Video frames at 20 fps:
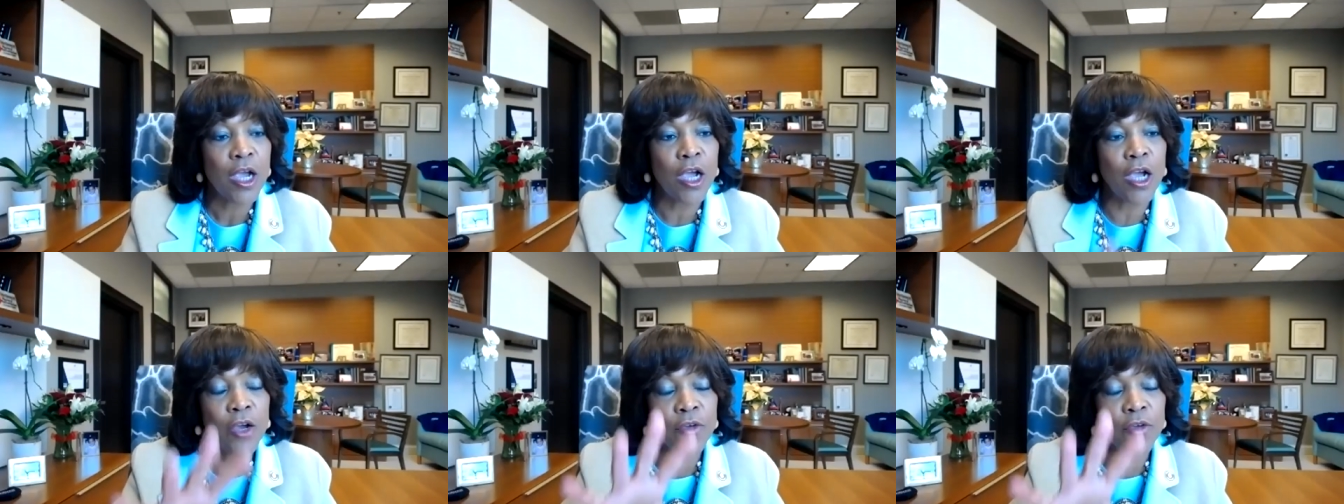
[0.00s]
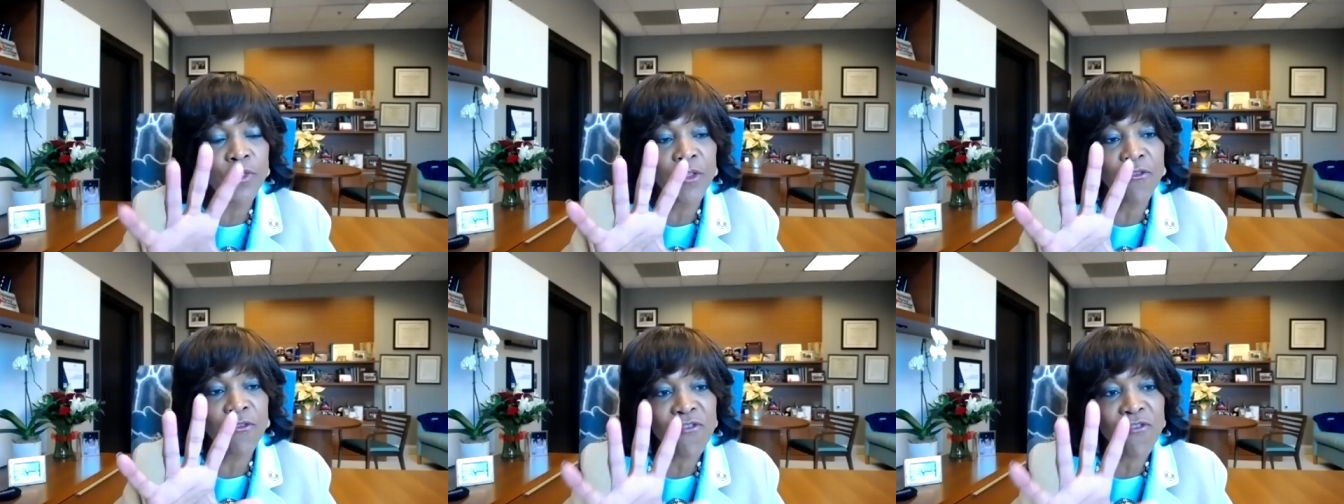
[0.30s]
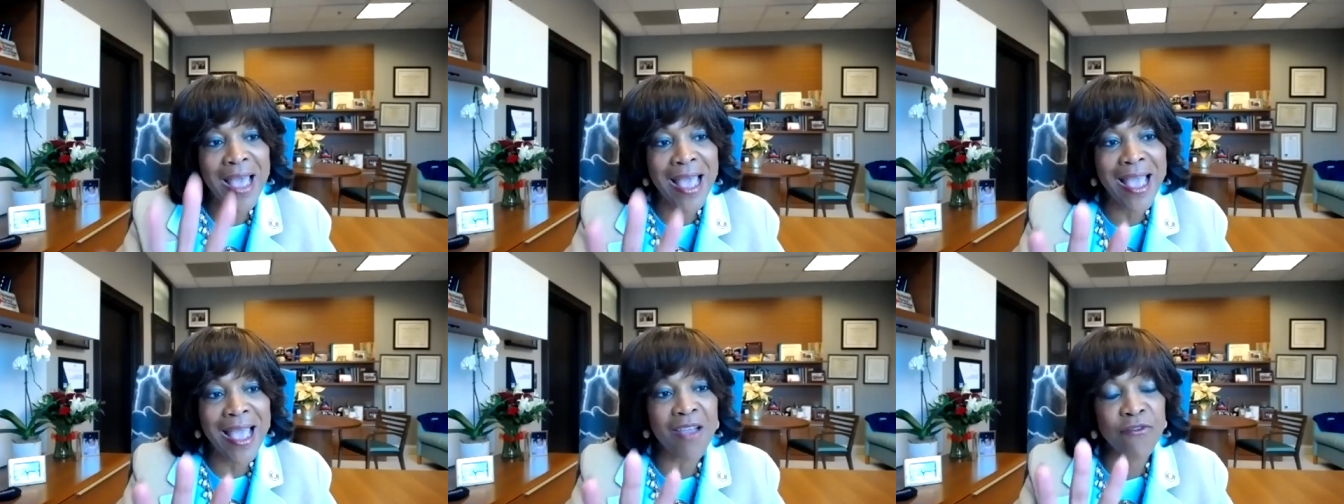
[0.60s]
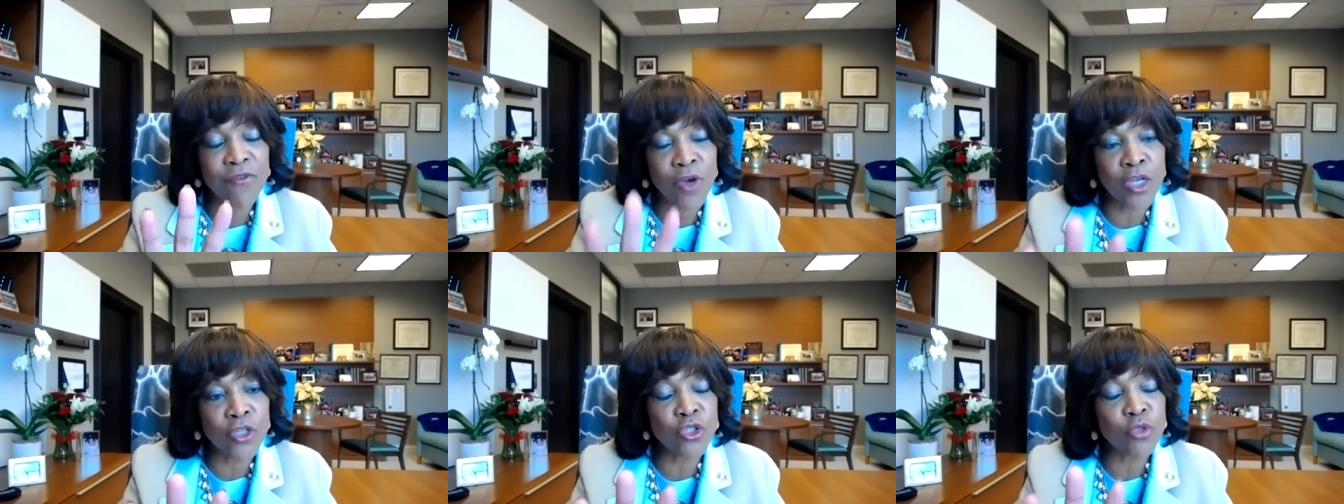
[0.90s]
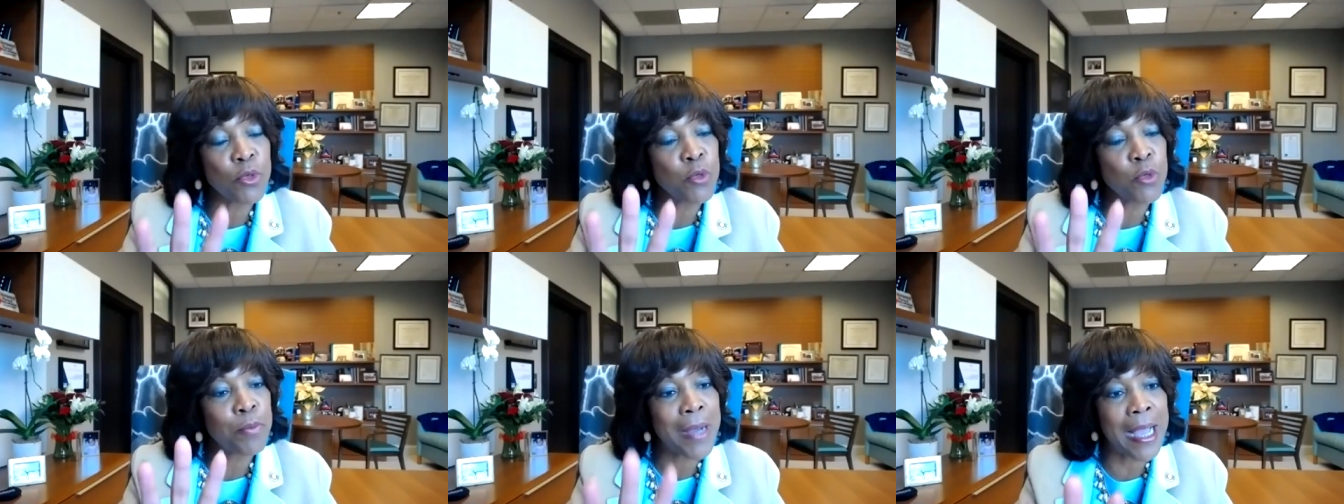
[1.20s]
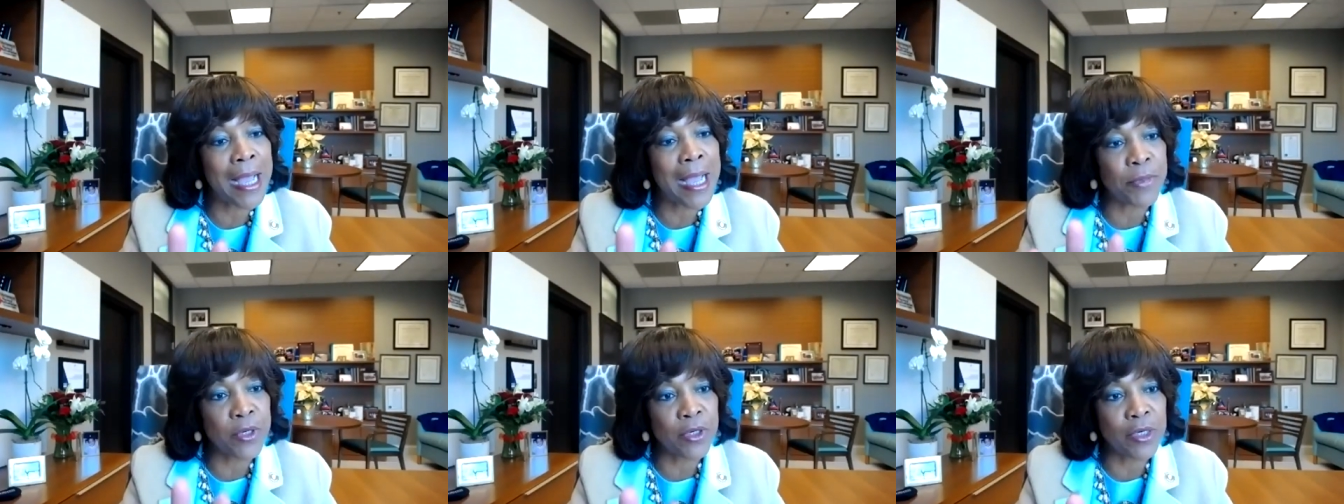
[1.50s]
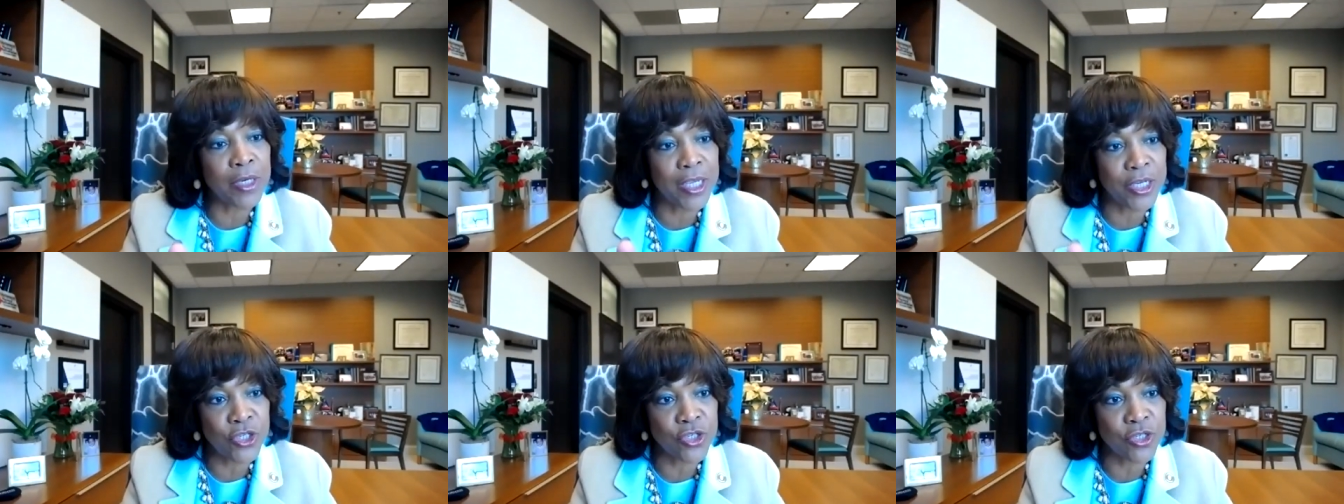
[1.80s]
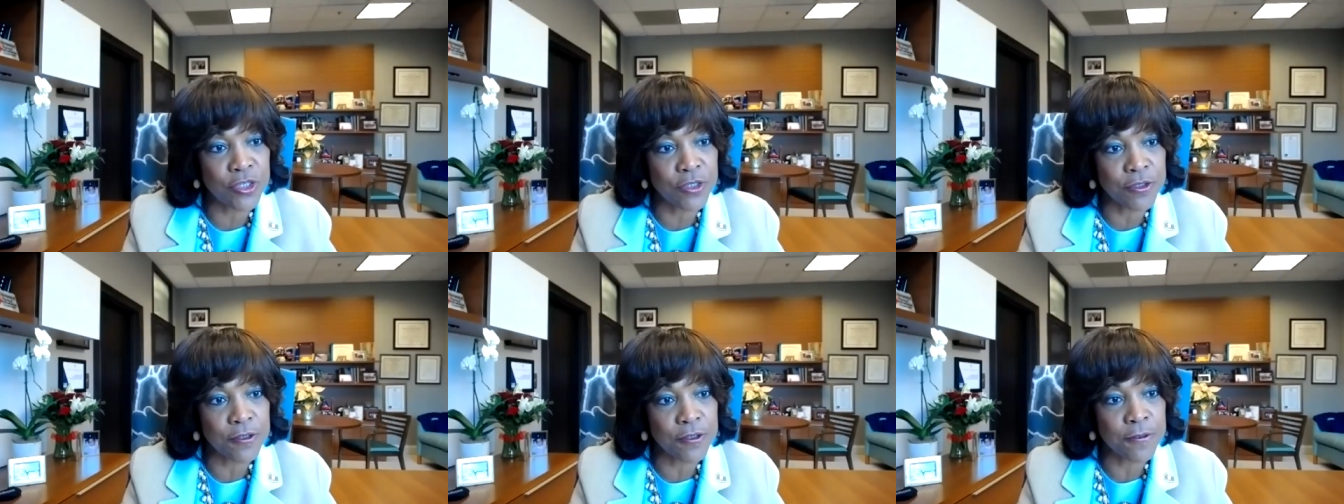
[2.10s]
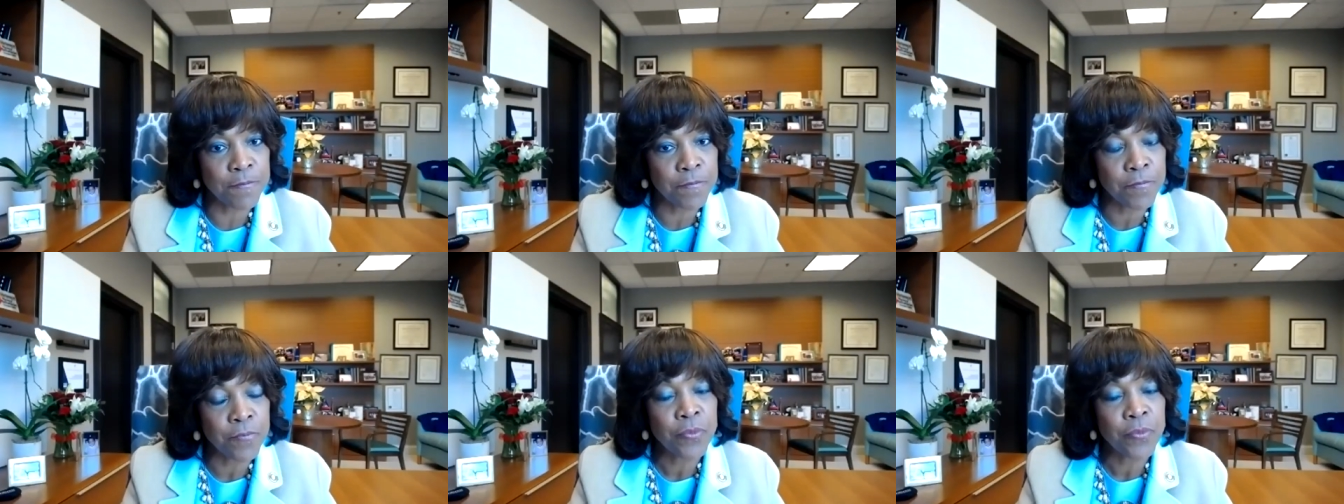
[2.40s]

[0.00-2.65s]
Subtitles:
on the 5 vulnerable populations.